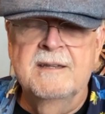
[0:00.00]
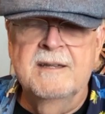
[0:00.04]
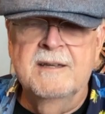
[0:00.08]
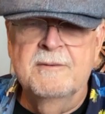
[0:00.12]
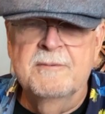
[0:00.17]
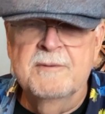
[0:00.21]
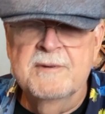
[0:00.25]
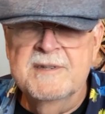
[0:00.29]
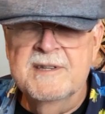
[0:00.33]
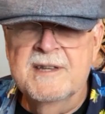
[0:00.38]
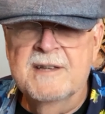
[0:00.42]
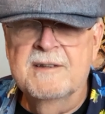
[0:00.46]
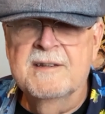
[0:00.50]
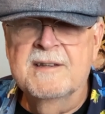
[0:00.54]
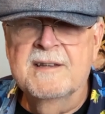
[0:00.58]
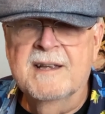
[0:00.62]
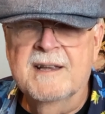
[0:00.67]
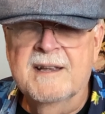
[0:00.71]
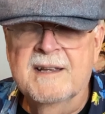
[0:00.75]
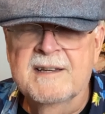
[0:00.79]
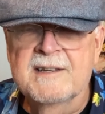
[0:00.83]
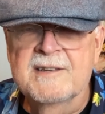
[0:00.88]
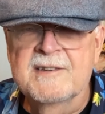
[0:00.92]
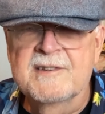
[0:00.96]
that word sounded
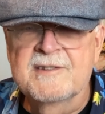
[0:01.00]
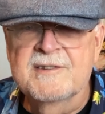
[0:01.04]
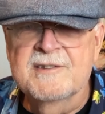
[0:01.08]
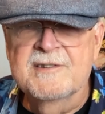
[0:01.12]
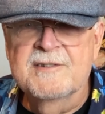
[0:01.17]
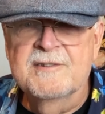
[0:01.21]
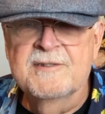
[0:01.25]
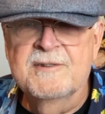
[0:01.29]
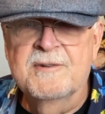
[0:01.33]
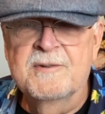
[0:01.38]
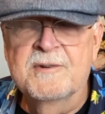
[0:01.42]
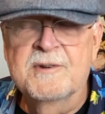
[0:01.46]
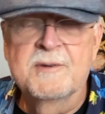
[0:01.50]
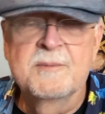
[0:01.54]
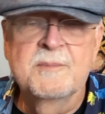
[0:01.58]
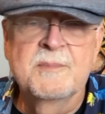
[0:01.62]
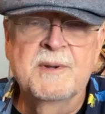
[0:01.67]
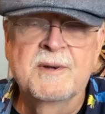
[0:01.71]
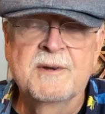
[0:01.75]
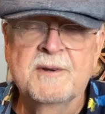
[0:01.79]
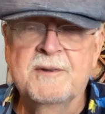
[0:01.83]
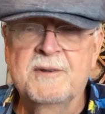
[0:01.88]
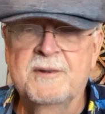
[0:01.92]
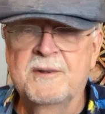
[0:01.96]
like kind of slow
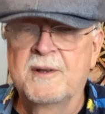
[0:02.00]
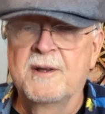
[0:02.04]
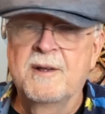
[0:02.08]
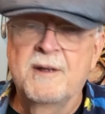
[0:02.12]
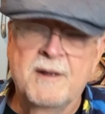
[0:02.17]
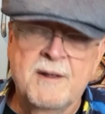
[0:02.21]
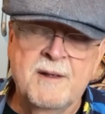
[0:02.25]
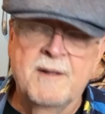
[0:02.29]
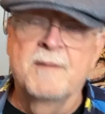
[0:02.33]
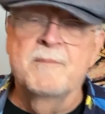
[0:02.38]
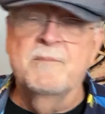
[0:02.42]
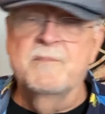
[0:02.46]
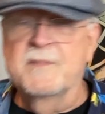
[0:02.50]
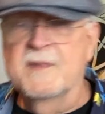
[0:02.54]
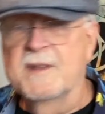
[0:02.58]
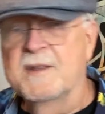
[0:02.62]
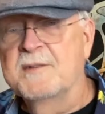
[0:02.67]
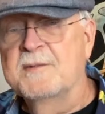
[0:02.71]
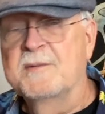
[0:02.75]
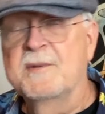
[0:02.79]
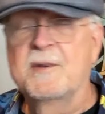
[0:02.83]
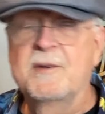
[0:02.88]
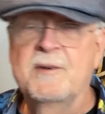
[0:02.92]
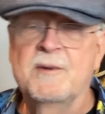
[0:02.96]
compared to
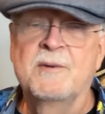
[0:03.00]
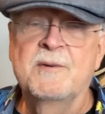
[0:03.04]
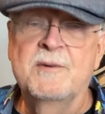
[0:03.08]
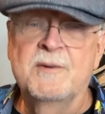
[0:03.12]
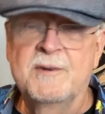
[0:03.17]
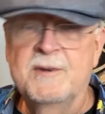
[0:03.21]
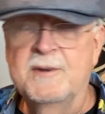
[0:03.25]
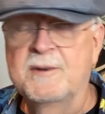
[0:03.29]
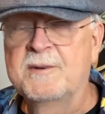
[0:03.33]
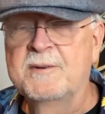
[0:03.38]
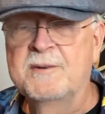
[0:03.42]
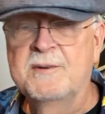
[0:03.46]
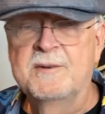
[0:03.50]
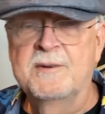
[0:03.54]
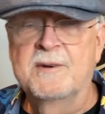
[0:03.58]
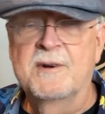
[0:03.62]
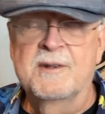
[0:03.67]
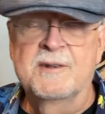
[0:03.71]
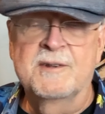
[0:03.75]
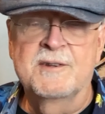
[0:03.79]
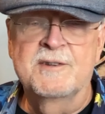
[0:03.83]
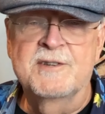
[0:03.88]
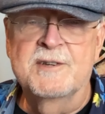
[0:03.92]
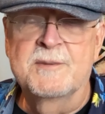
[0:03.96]
the
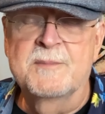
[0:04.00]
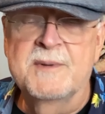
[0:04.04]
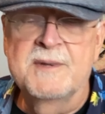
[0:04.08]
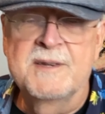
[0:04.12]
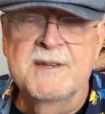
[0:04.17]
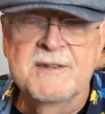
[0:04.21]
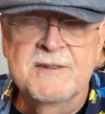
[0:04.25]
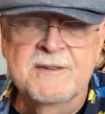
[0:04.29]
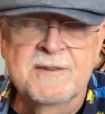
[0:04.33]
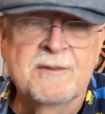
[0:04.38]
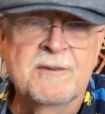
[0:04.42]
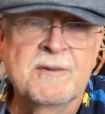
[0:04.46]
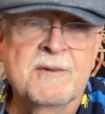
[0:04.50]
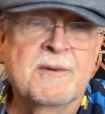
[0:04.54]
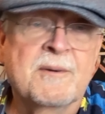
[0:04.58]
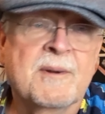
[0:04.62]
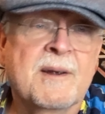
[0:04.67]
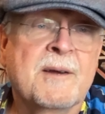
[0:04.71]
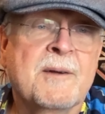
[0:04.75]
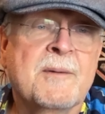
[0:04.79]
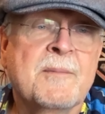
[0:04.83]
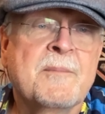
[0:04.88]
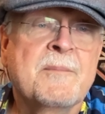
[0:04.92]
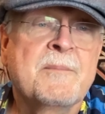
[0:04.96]
all the jumping that's going
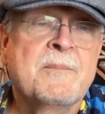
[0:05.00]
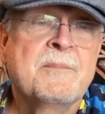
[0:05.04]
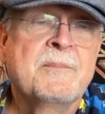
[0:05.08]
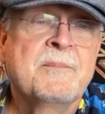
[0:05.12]
around.